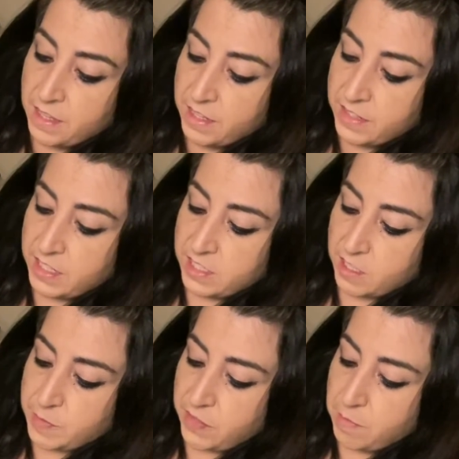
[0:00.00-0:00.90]
Then it
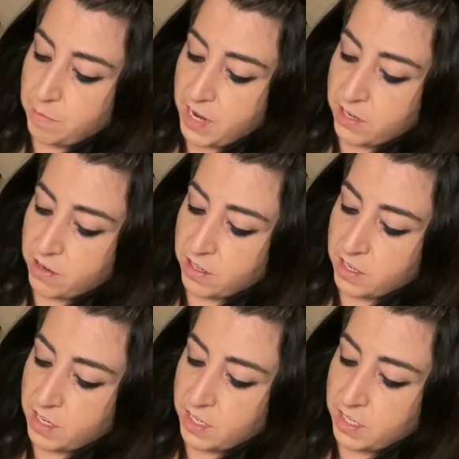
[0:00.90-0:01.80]
talks about the minor
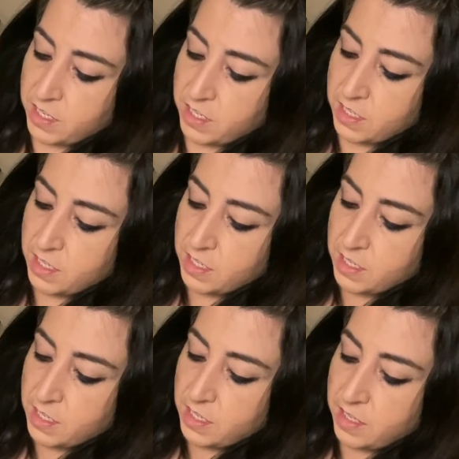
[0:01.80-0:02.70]
arcana,
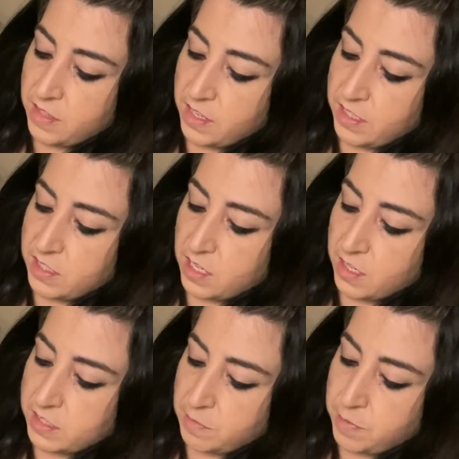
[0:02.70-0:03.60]
and then it
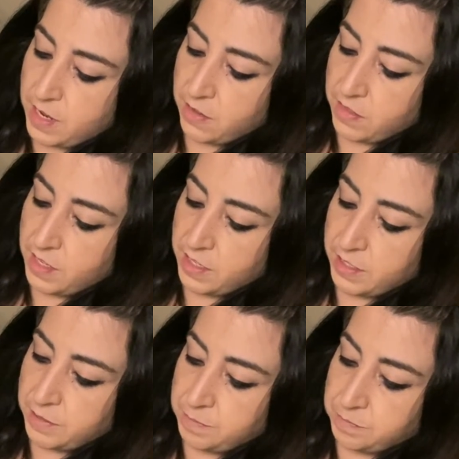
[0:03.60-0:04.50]
talks about the
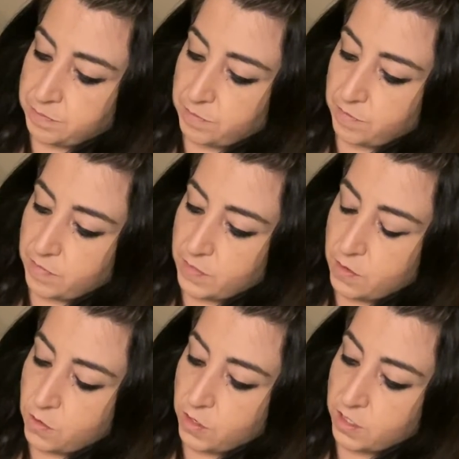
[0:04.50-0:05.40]

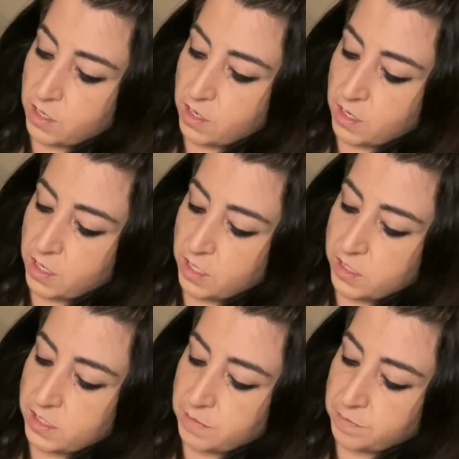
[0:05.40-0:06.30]
court cards.